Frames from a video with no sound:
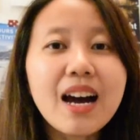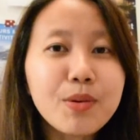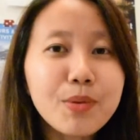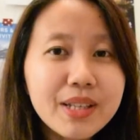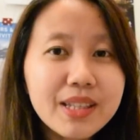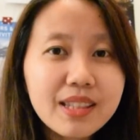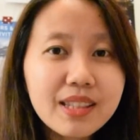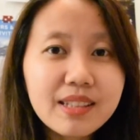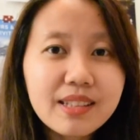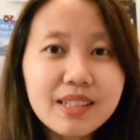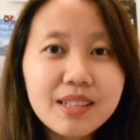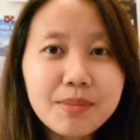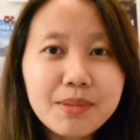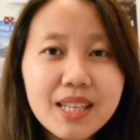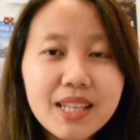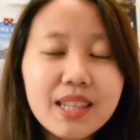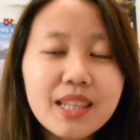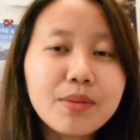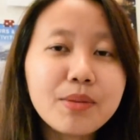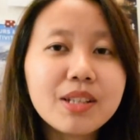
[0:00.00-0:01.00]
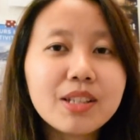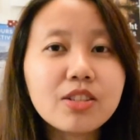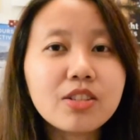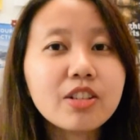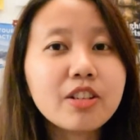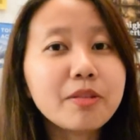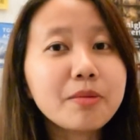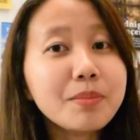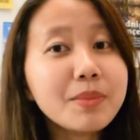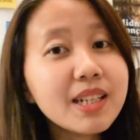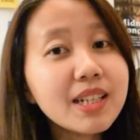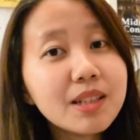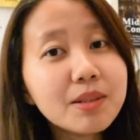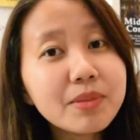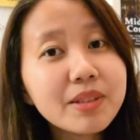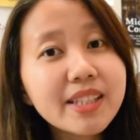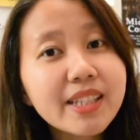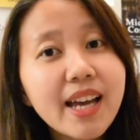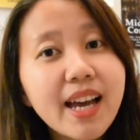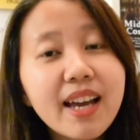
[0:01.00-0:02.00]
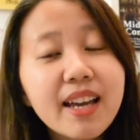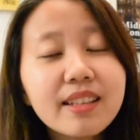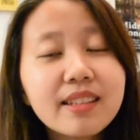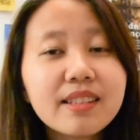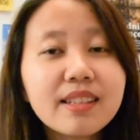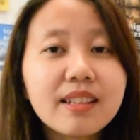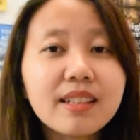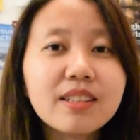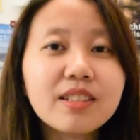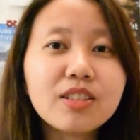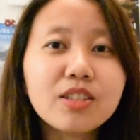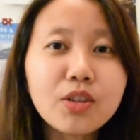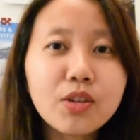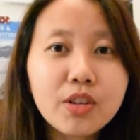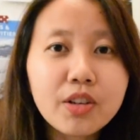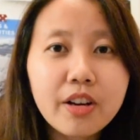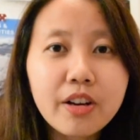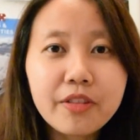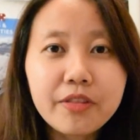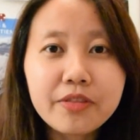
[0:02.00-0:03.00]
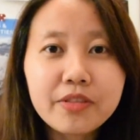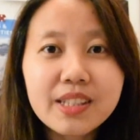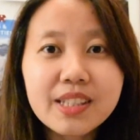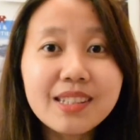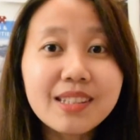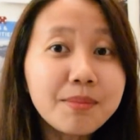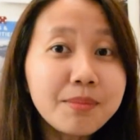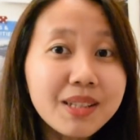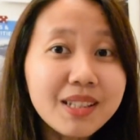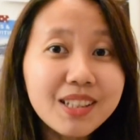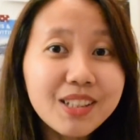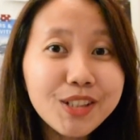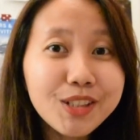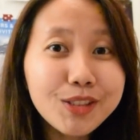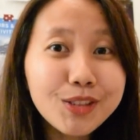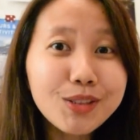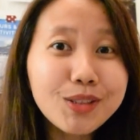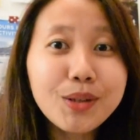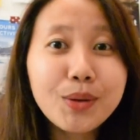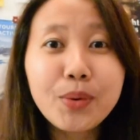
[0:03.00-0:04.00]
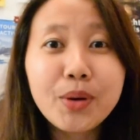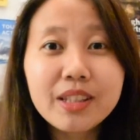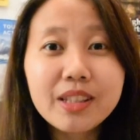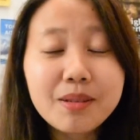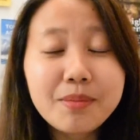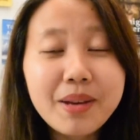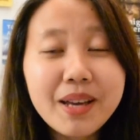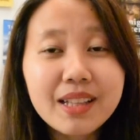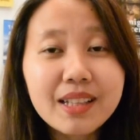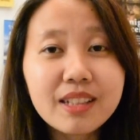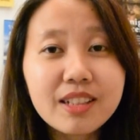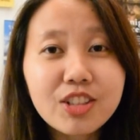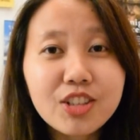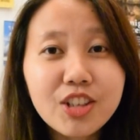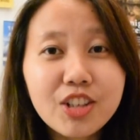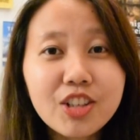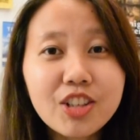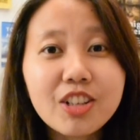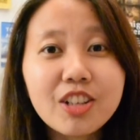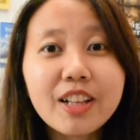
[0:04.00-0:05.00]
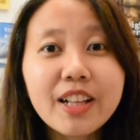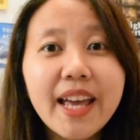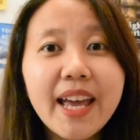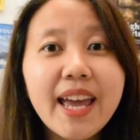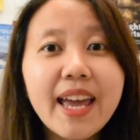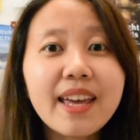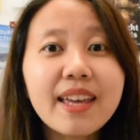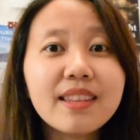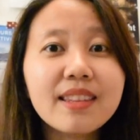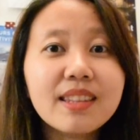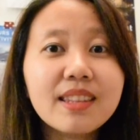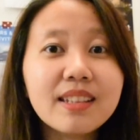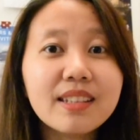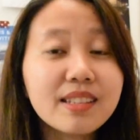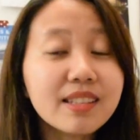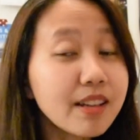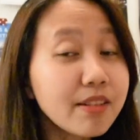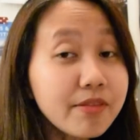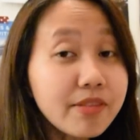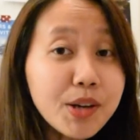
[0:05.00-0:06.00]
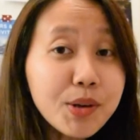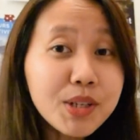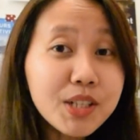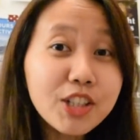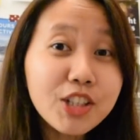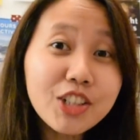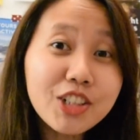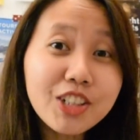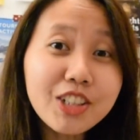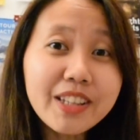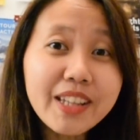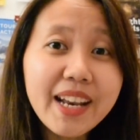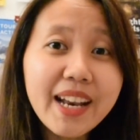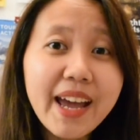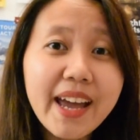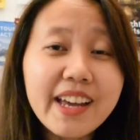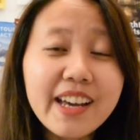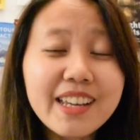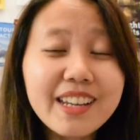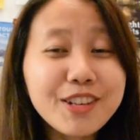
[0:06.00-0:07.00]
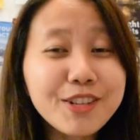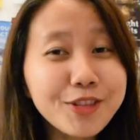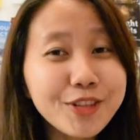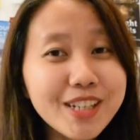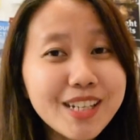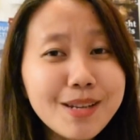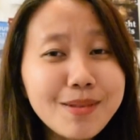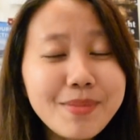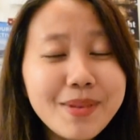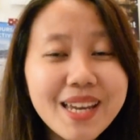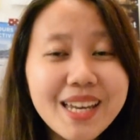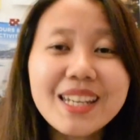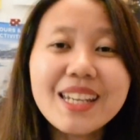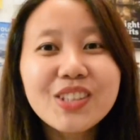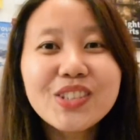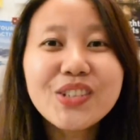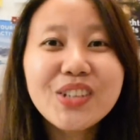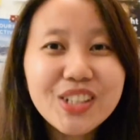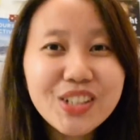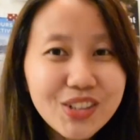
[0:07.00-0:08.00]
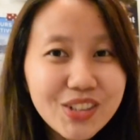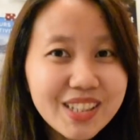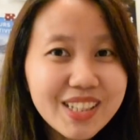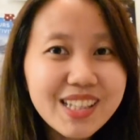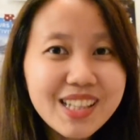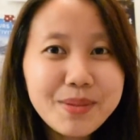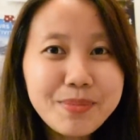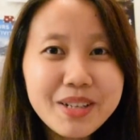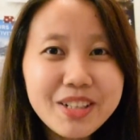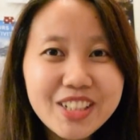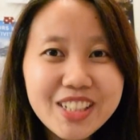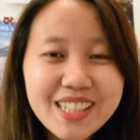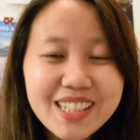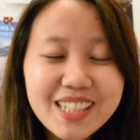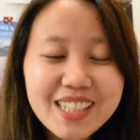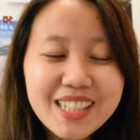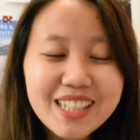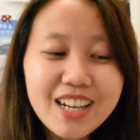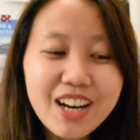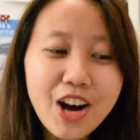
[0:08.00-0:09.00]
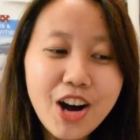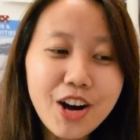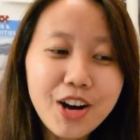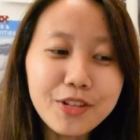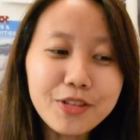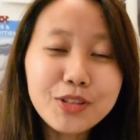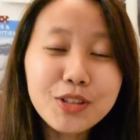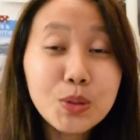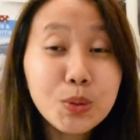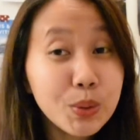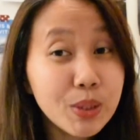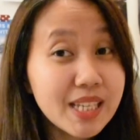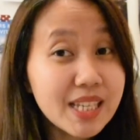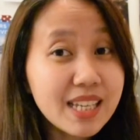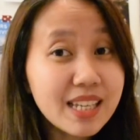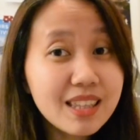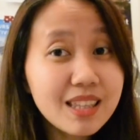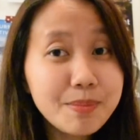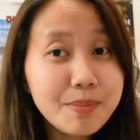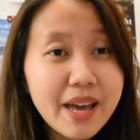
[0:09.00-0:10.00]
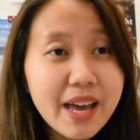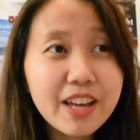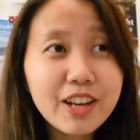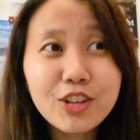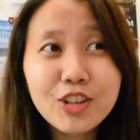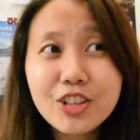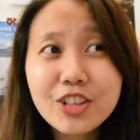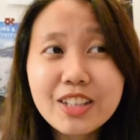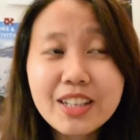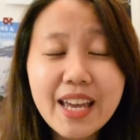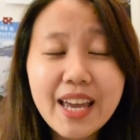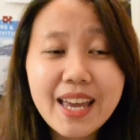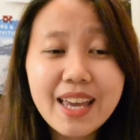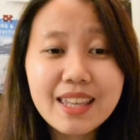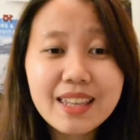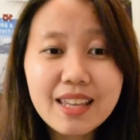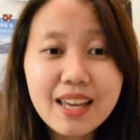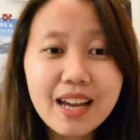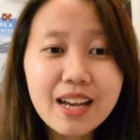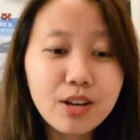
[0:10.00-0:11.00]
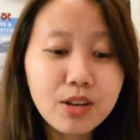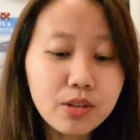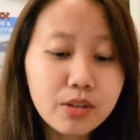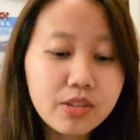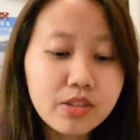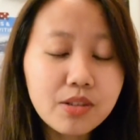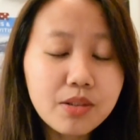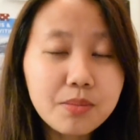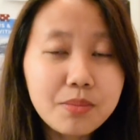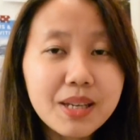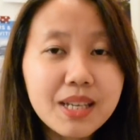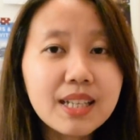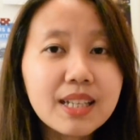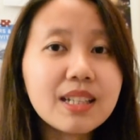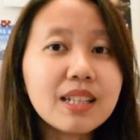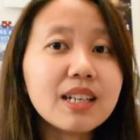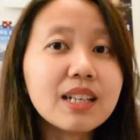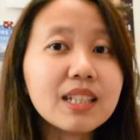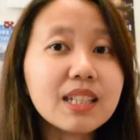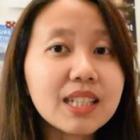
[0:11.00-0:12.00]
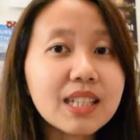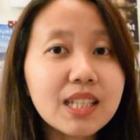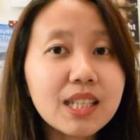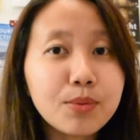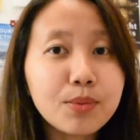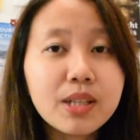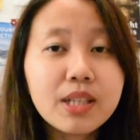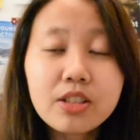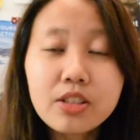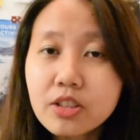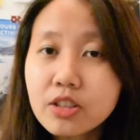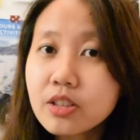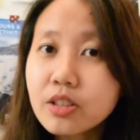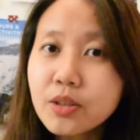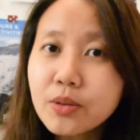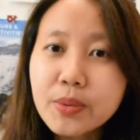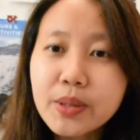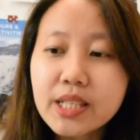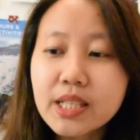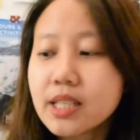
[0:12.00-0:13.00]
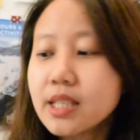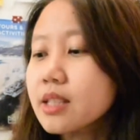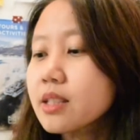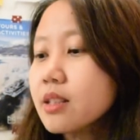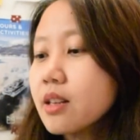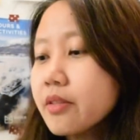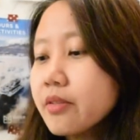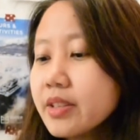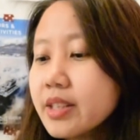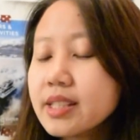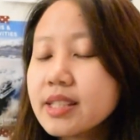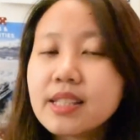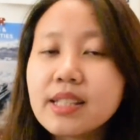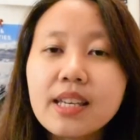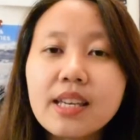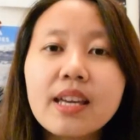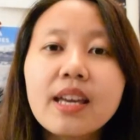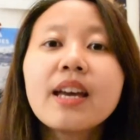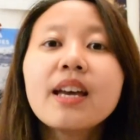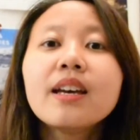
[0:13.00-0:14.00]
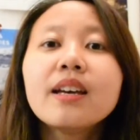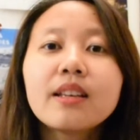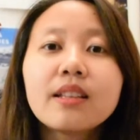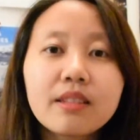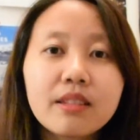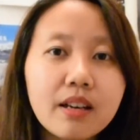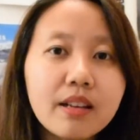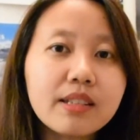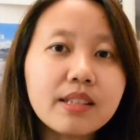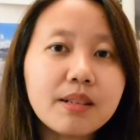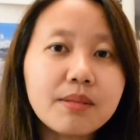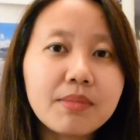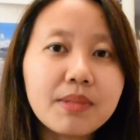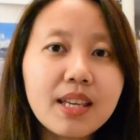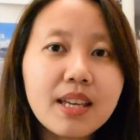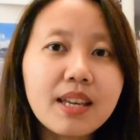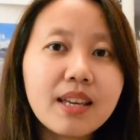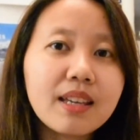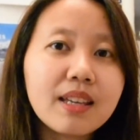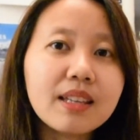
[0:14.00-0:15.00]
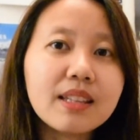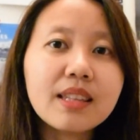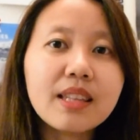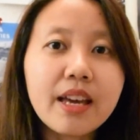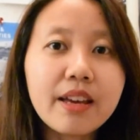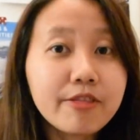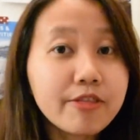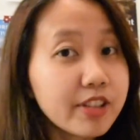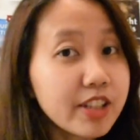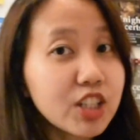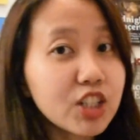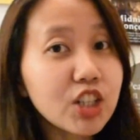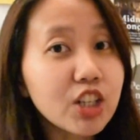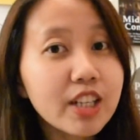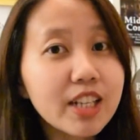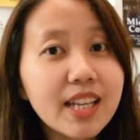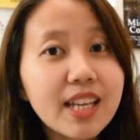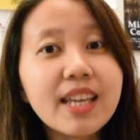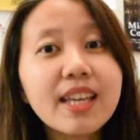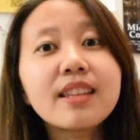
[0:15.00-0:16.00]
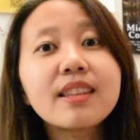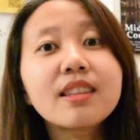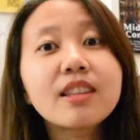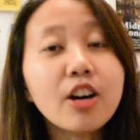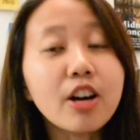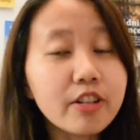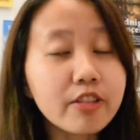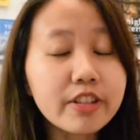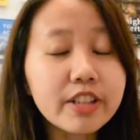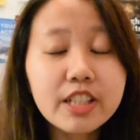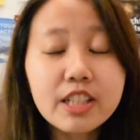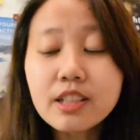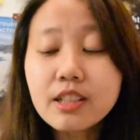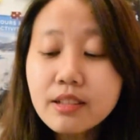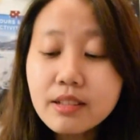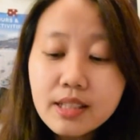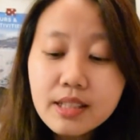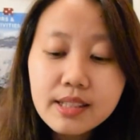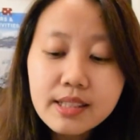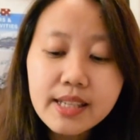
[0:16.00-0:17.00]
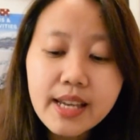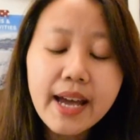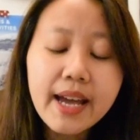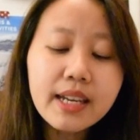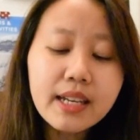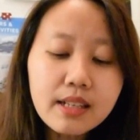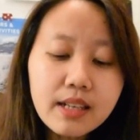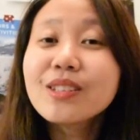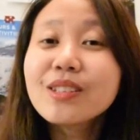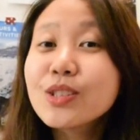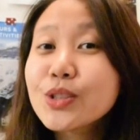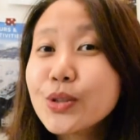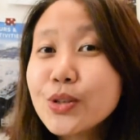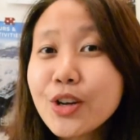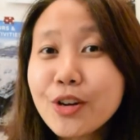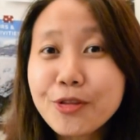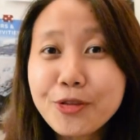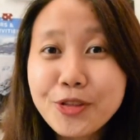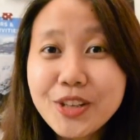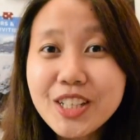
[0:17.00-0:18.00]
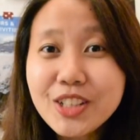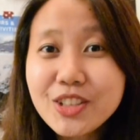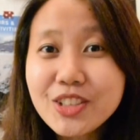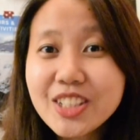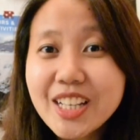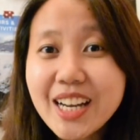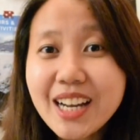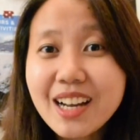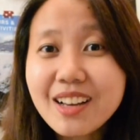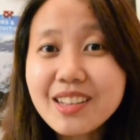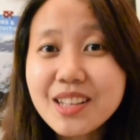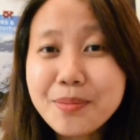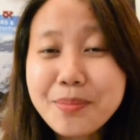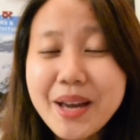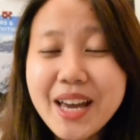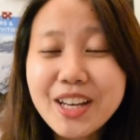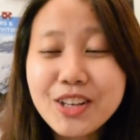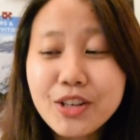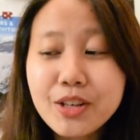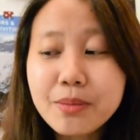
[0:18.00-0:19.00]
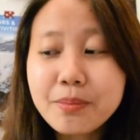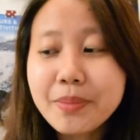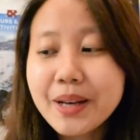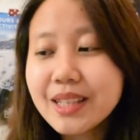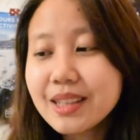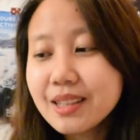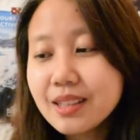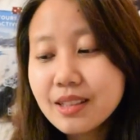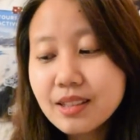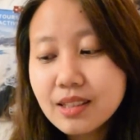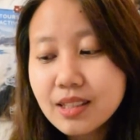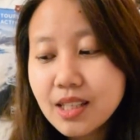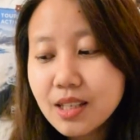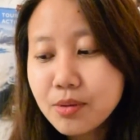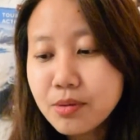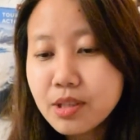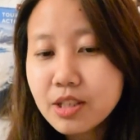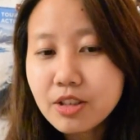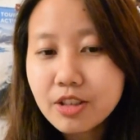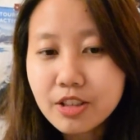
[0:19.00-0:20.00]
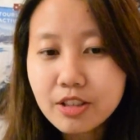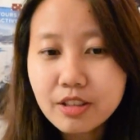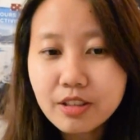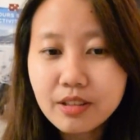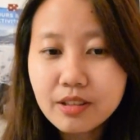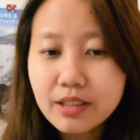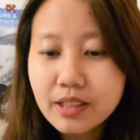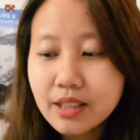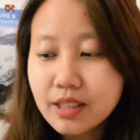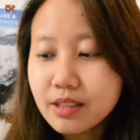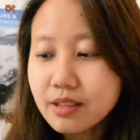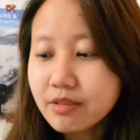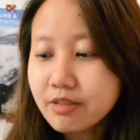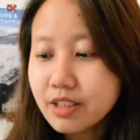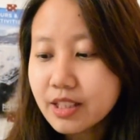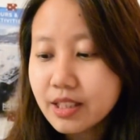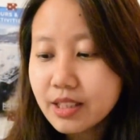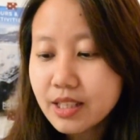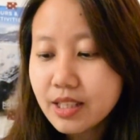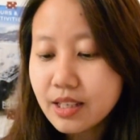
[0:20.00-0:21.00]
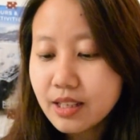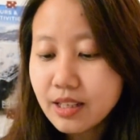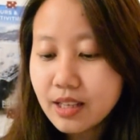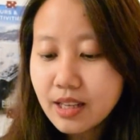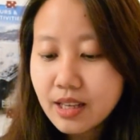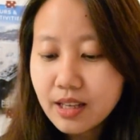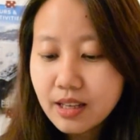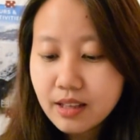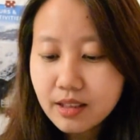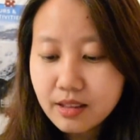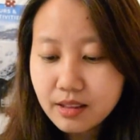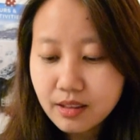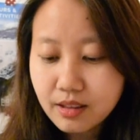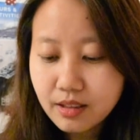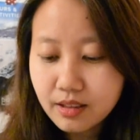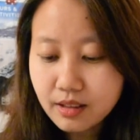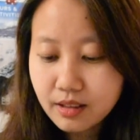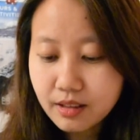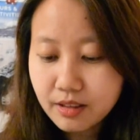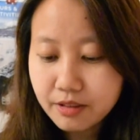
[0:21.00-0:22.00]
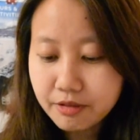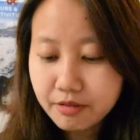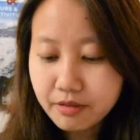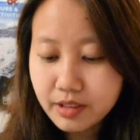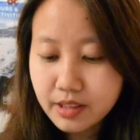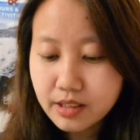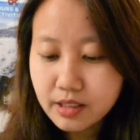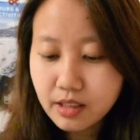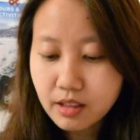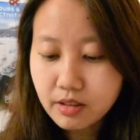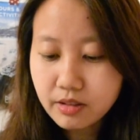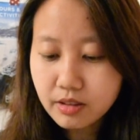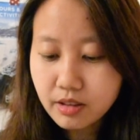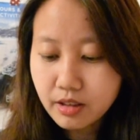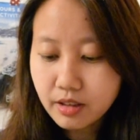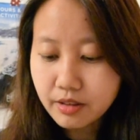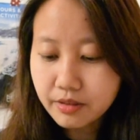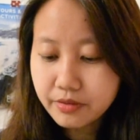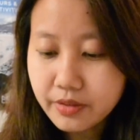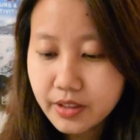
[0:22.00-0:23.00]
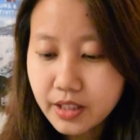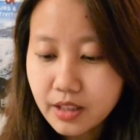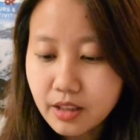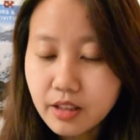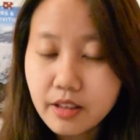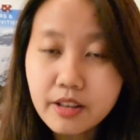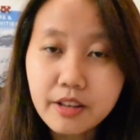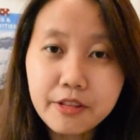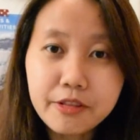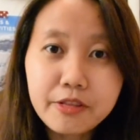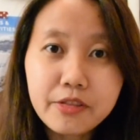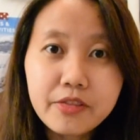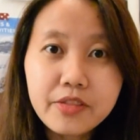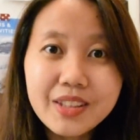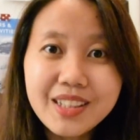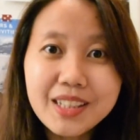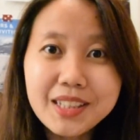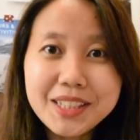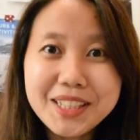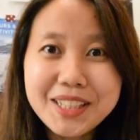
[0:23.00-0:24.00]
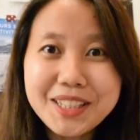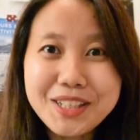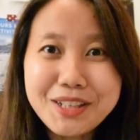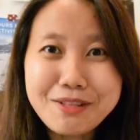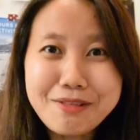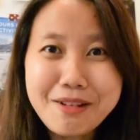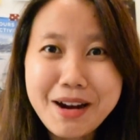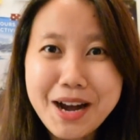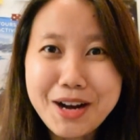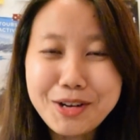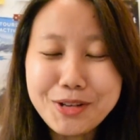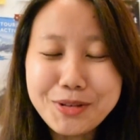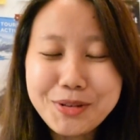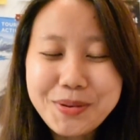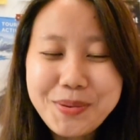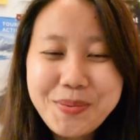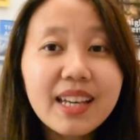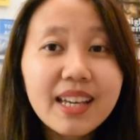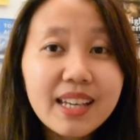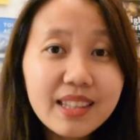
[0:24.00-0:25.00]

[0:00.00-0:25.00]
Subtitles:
I wanted something that was sort of medium size, sort of similar to the watermelon turtle and the sunflower turtle that I had already made. So I took the liberty of tweaking the pattern, and I also made it a Kiwi turtle, which is obviously not something that featured in the original design. So you're free to check out the pattern, but this Kiwi turtle is really the result of a lot of fiddling around.